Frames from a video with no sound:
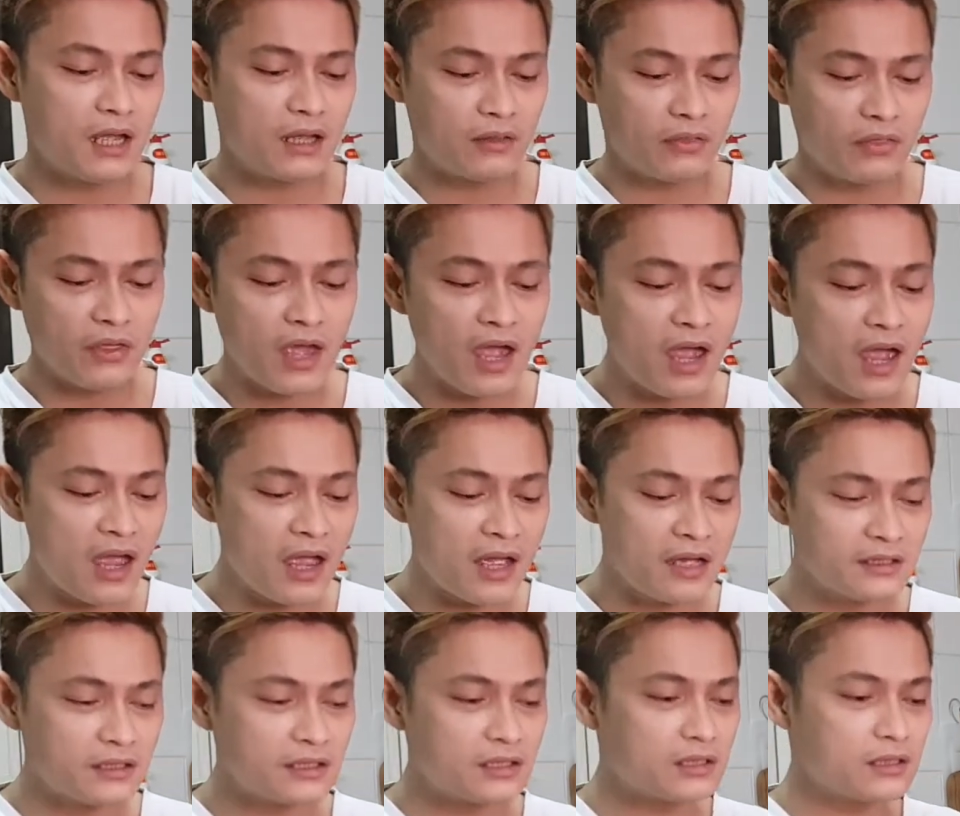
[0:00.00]
like
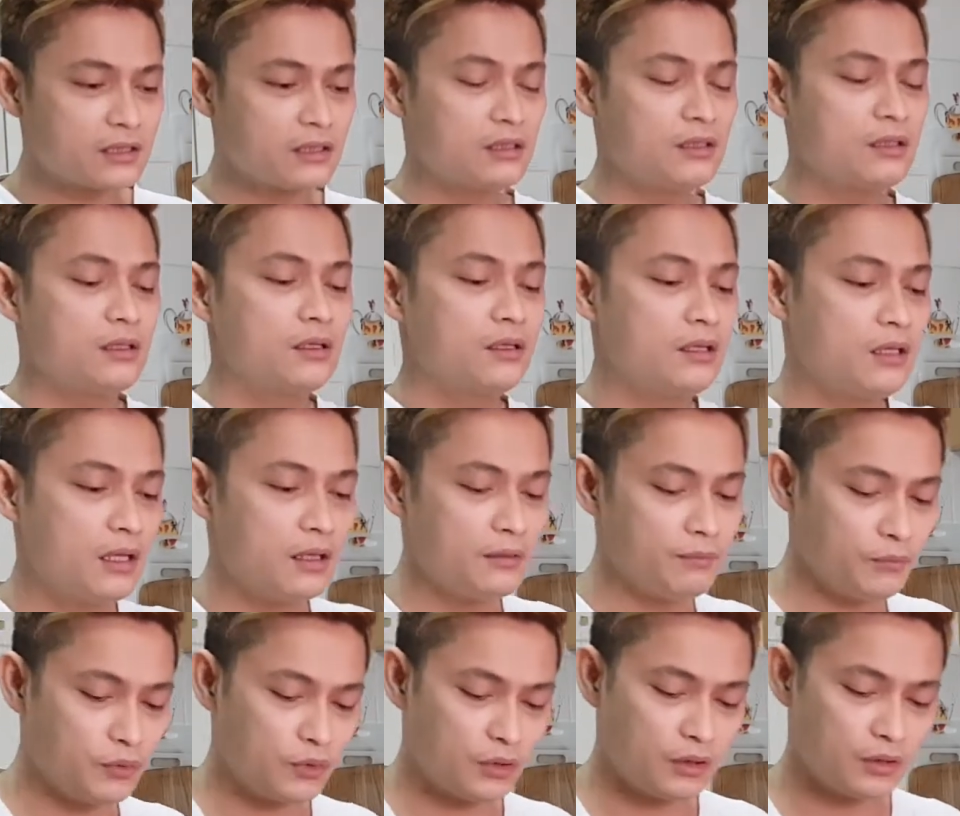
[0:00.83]
this.
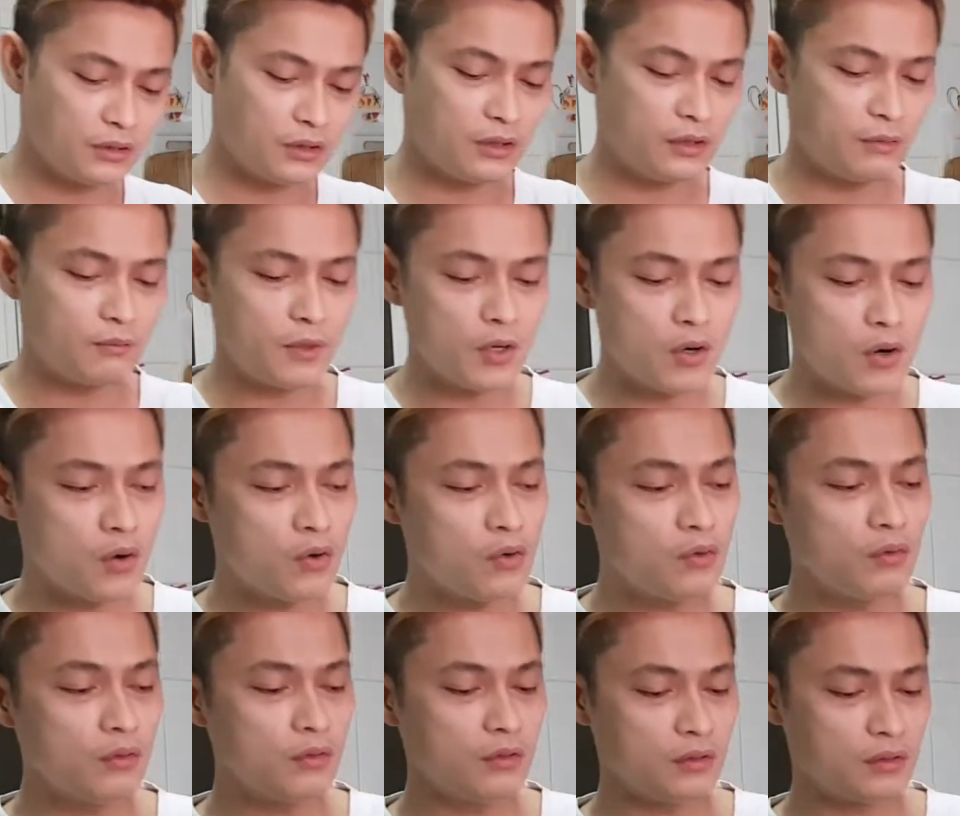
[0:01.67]
Then put it in a
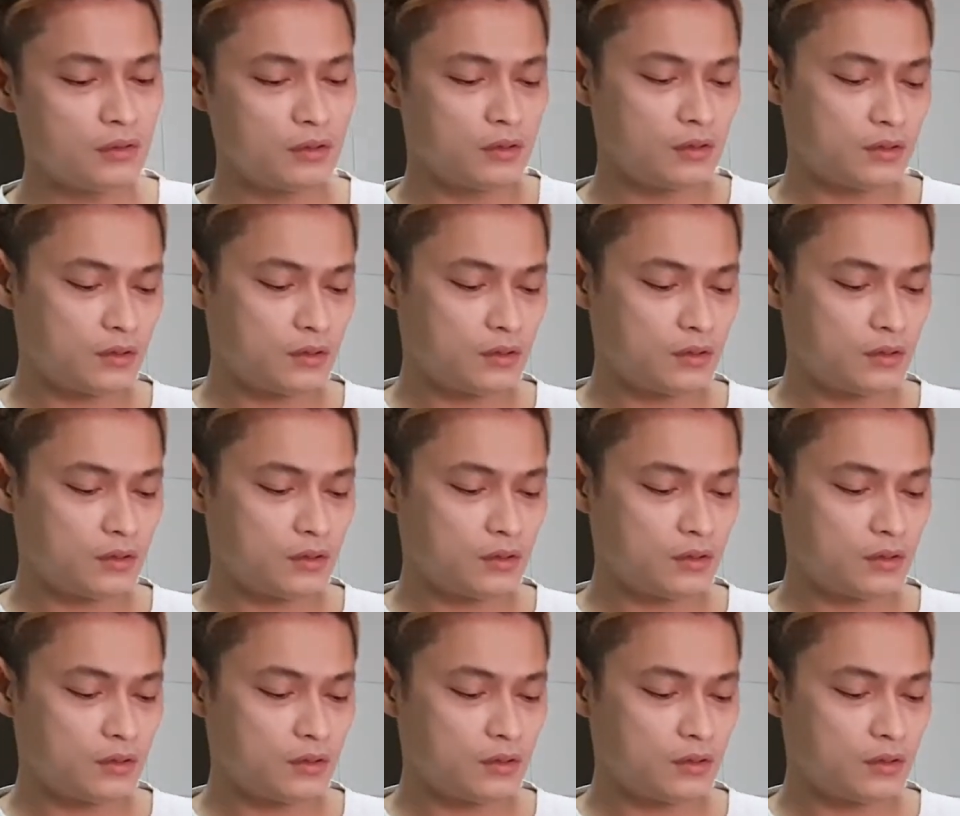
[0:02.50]
bowl.